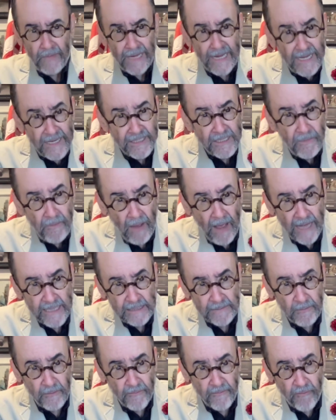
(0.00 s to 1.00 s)
is it
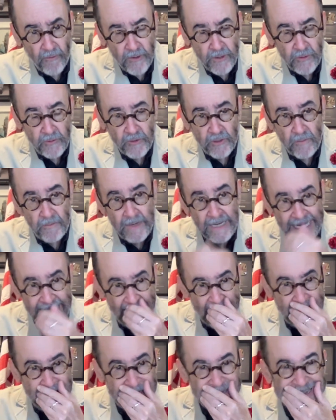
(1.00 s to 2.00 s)
possible for you to be
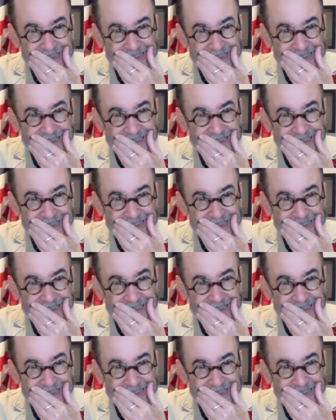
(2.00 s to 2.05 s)
a